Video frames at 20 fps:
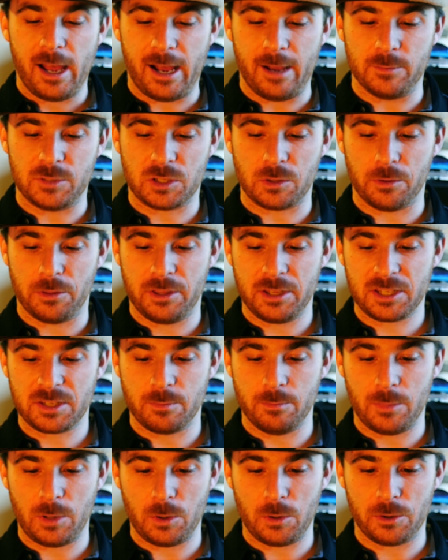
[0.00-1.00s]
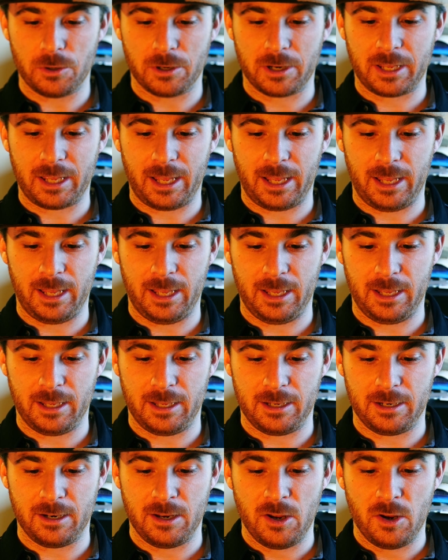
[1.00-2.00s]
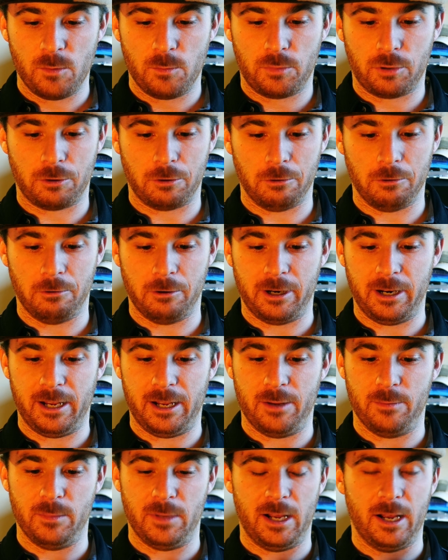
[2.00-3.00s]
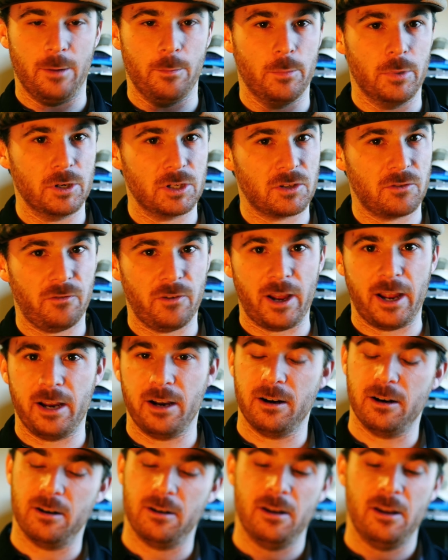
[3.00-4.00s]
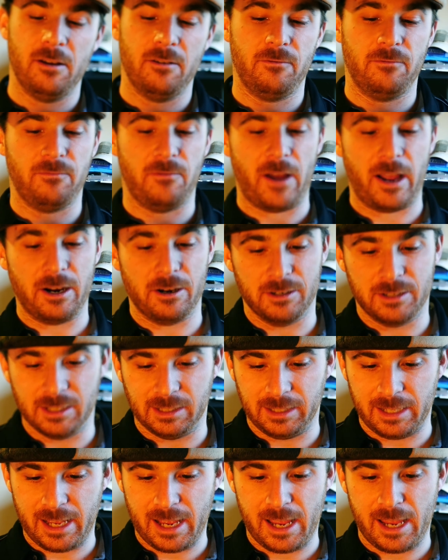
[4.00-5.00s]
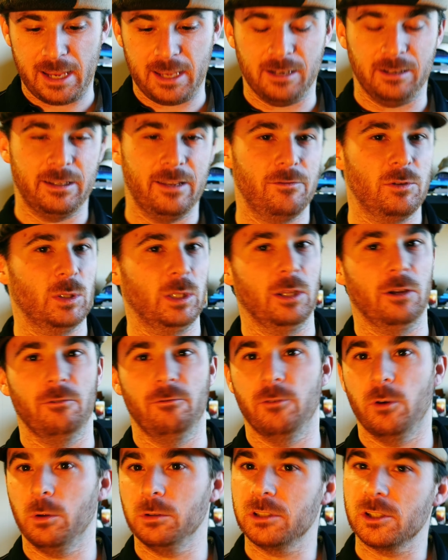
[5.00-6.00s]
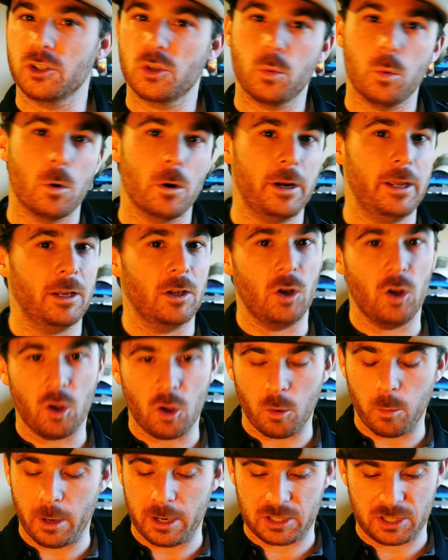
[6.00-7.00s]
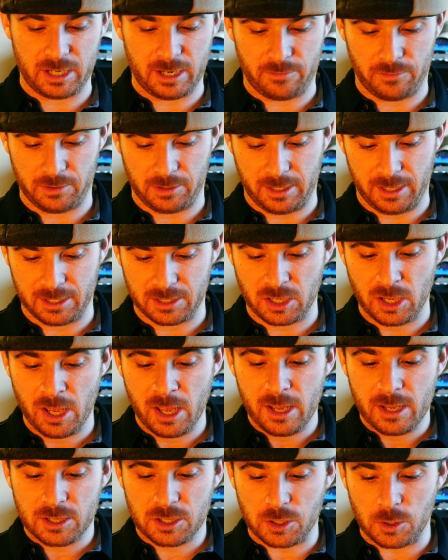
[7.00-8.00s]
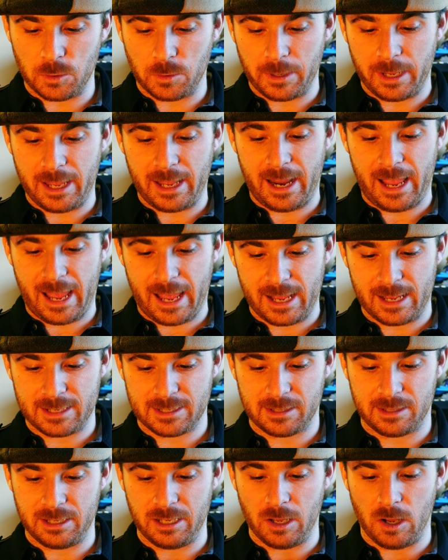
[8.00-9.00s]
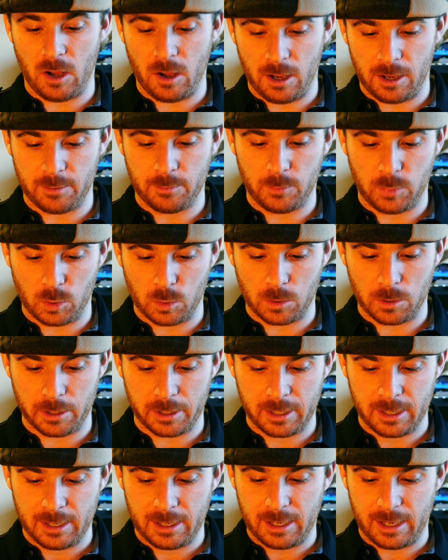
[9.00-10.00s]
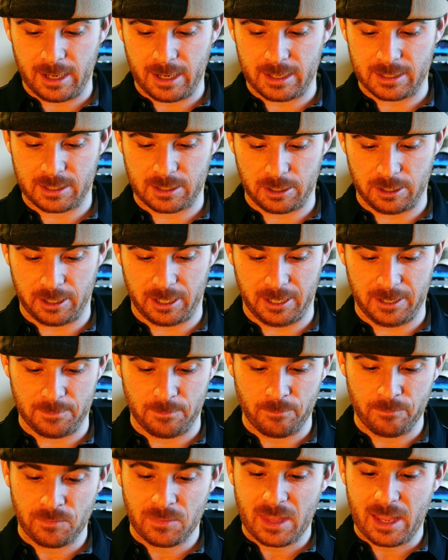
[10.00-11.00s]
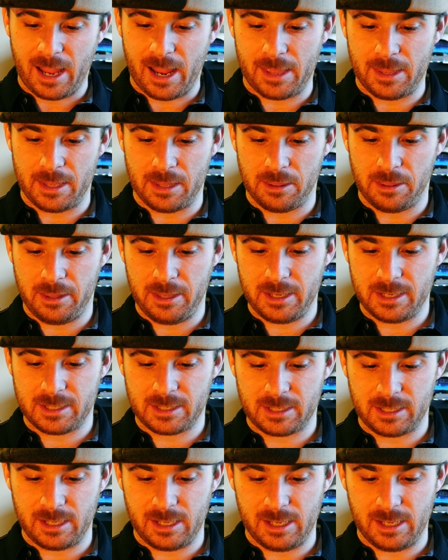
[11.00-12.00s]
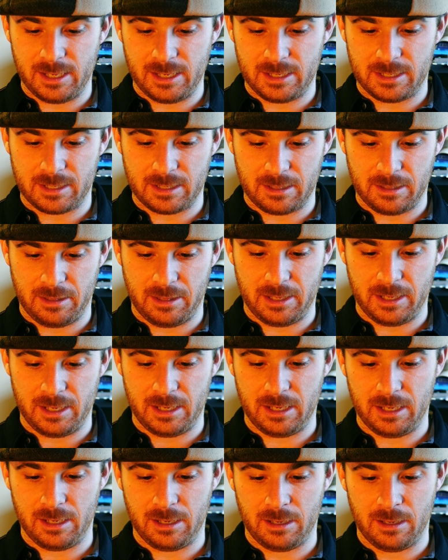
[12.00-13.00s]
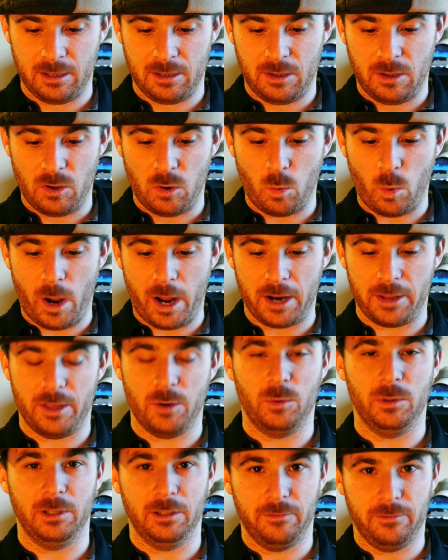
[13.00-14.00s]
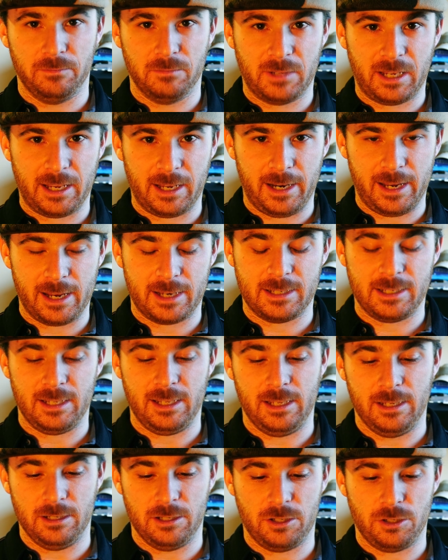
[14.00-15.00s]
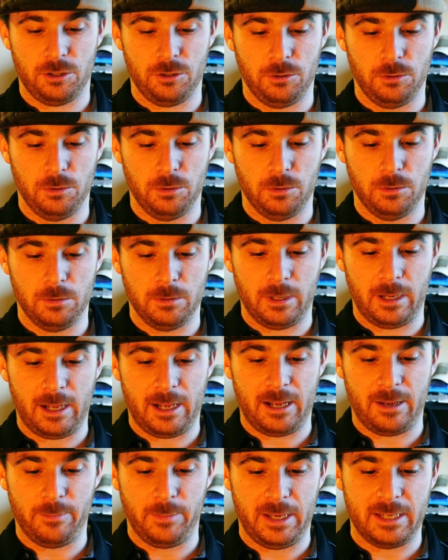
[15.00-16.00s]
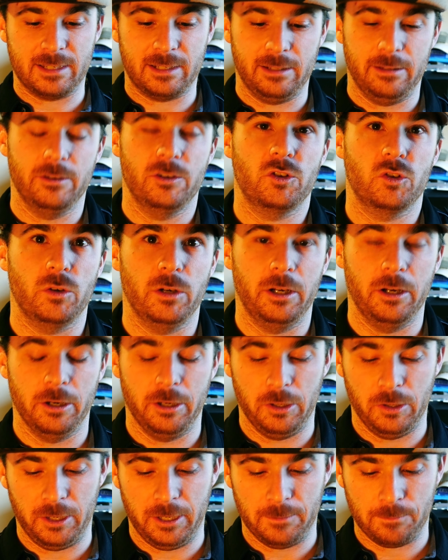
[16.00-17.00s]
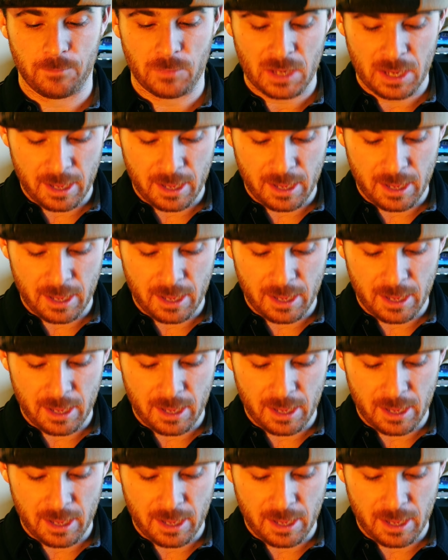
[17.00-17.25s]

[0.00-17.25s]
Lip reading: So this motor can program burst fire, fire delay, it'll give you low voltage warning, a whole bunch of different things. So it has the onboard circuit, and then this is the wire that will connect into basically the trigger unit.